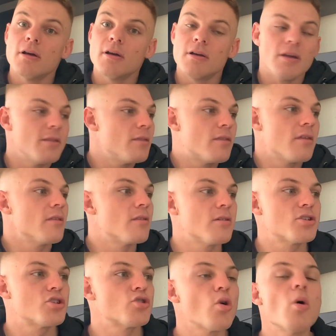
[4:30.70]
the
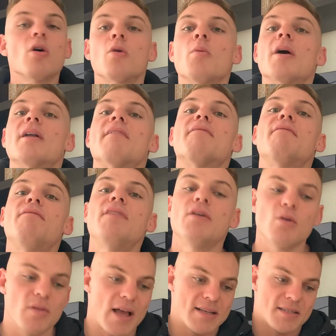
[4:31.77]
stronger we're going to
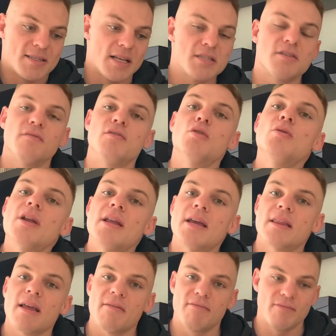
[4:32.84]
feel that sense of unity
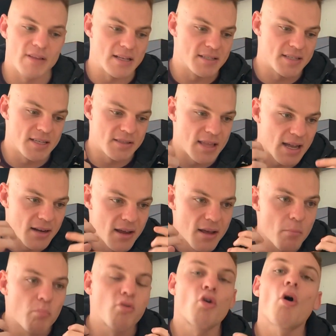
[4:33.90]
and that
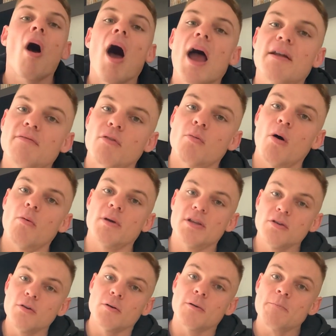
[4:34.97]
pride for what we
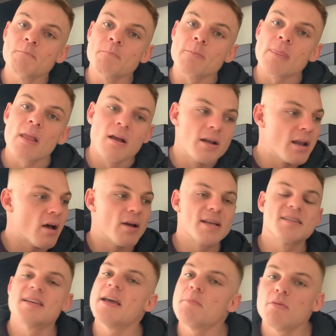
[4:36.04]
do. Now,
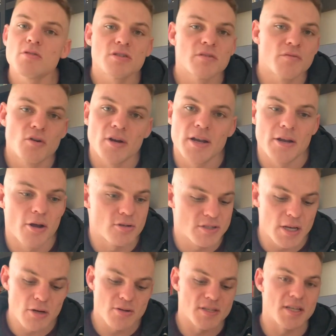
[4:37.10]
examples of good
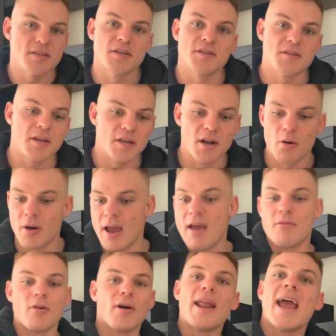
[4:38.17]
idiosyncrasies is,
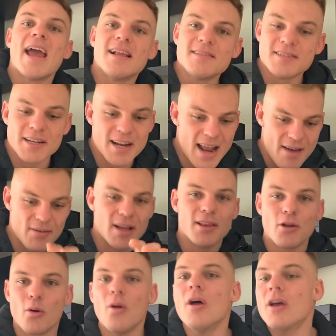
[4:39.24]
everyone hands in and having a
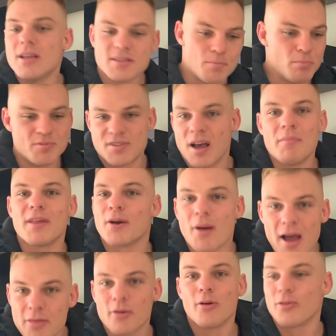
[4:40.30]
little something or
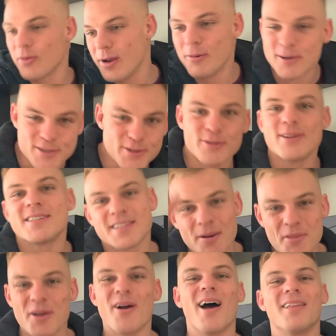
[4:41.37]
other on 3, 1, 2, 3,
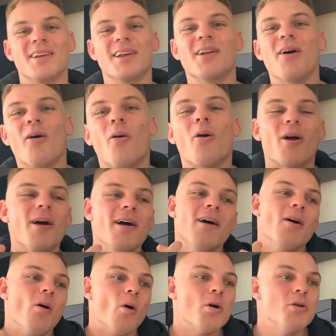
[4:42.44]
something or other,
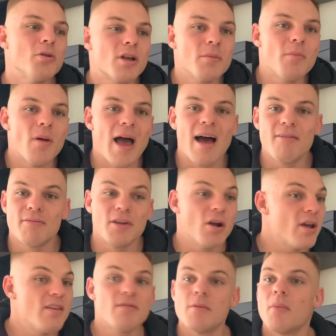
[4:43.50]
or you can have,
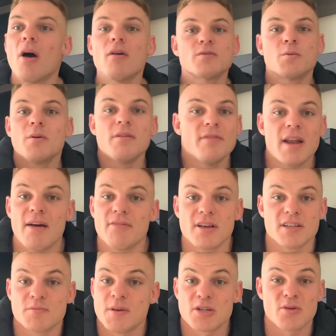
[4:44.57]
even in my office, we even have a
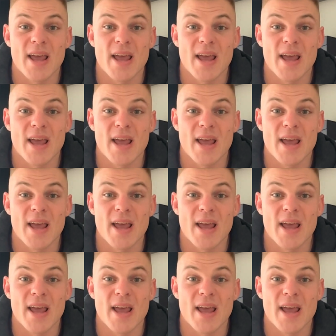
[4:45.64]
special